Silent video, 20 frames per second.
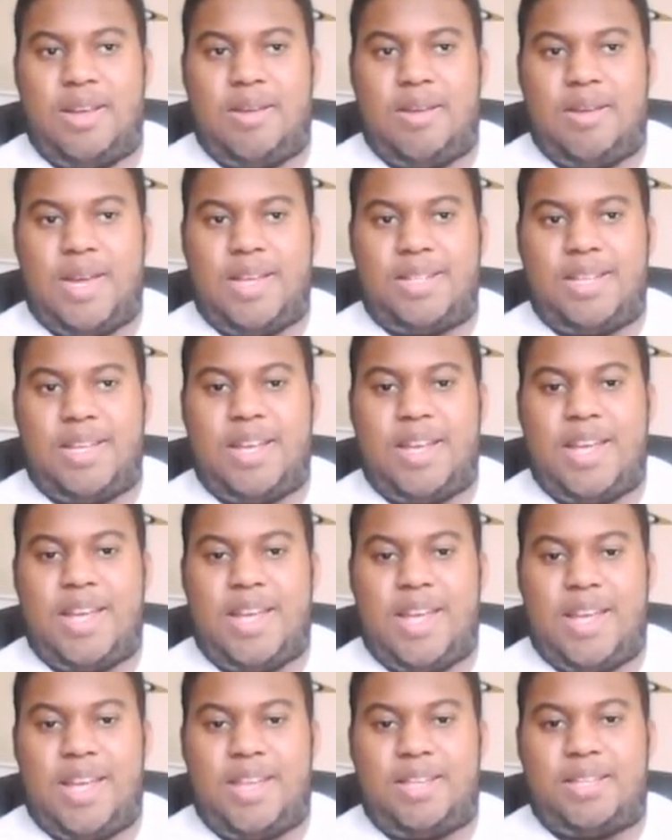basically,
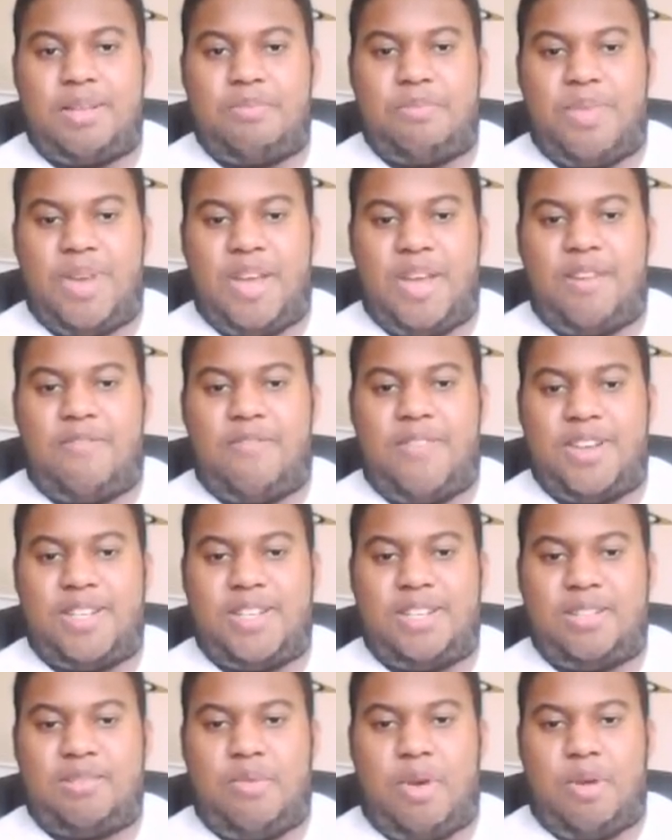he is a big
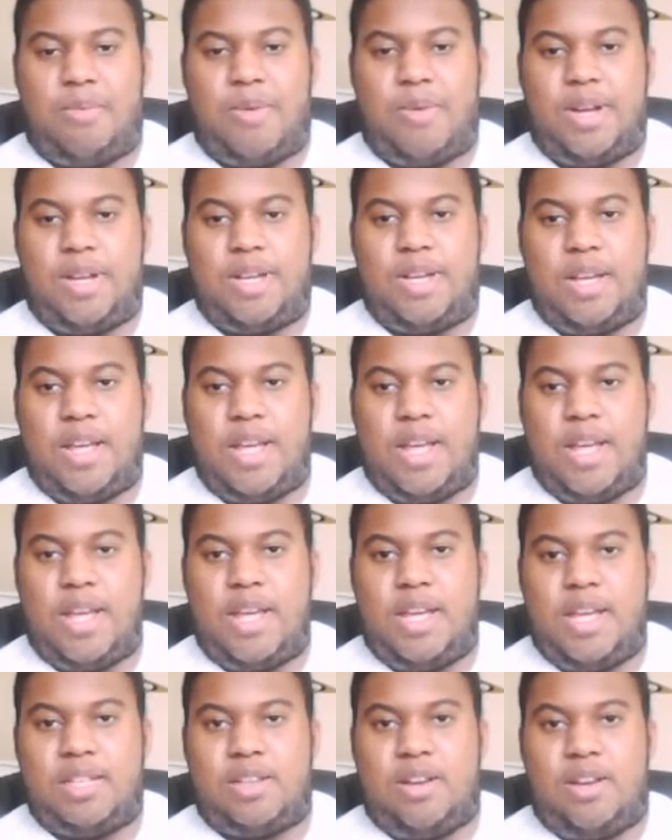fish in a small pond.
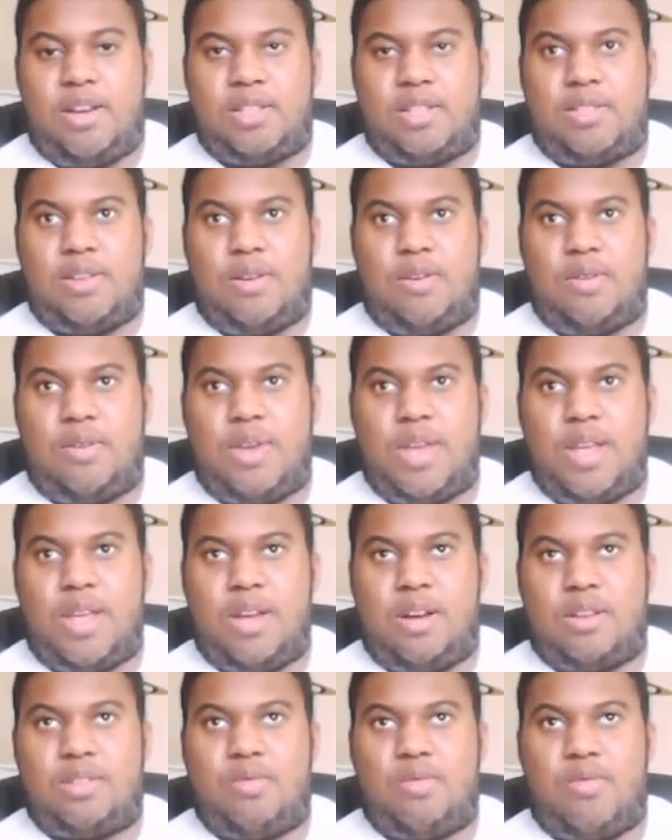He also
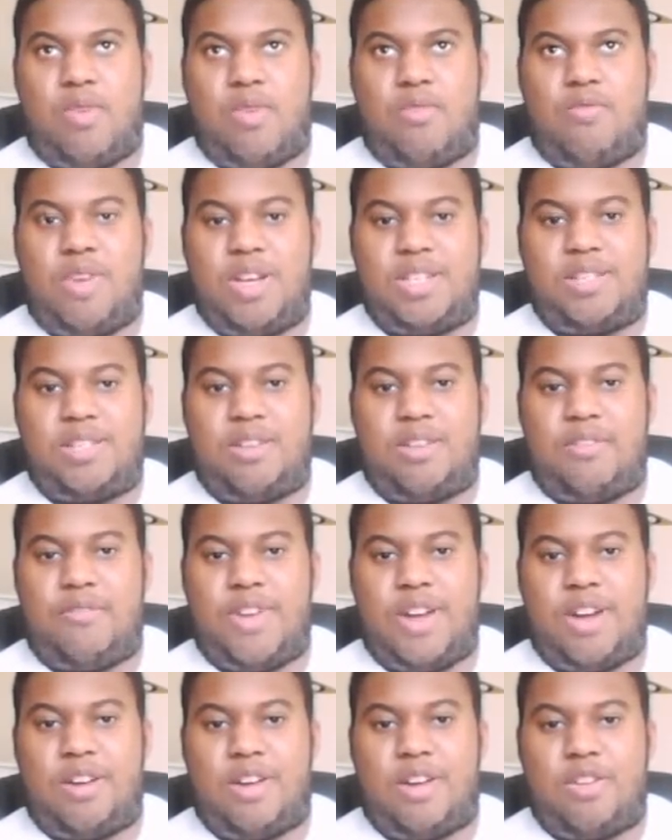won Wrestler of
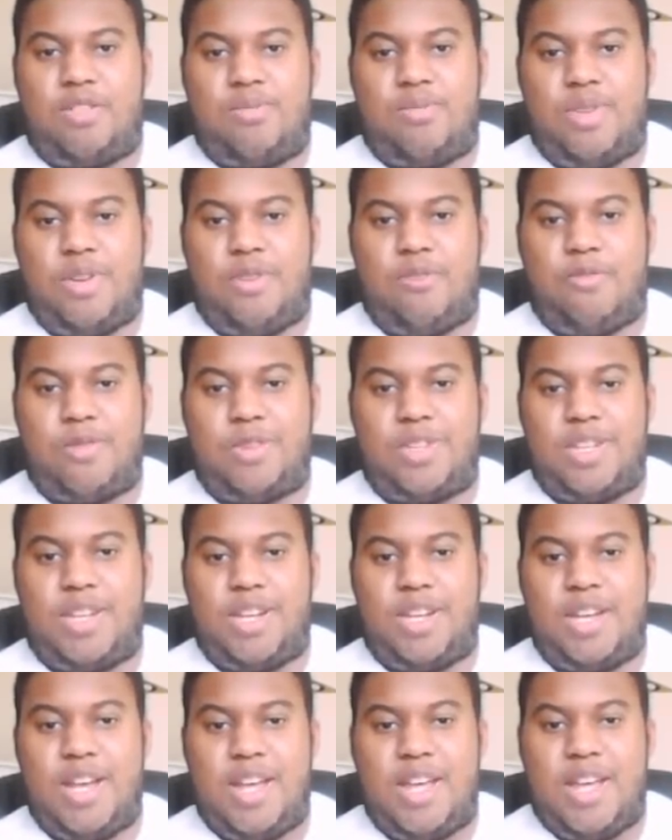the Year in
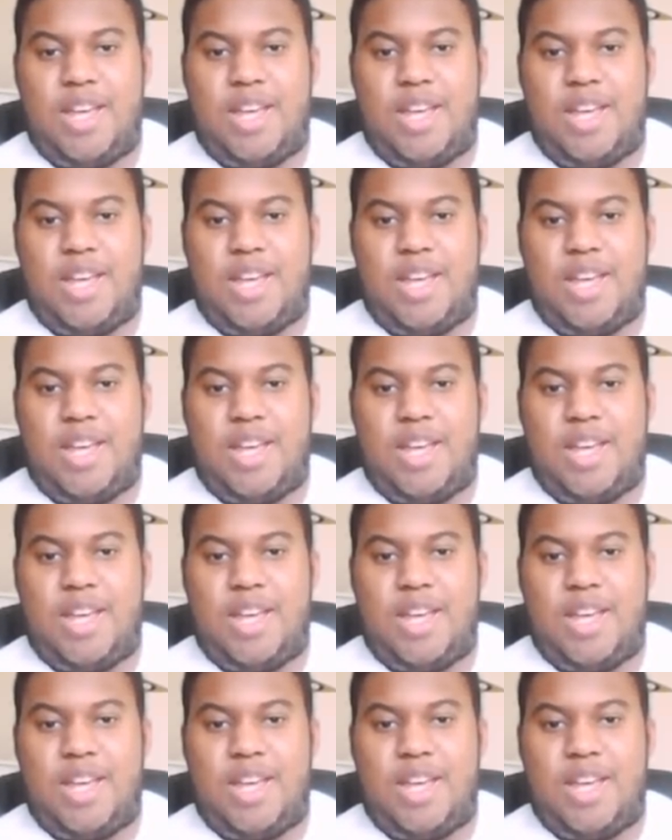2014.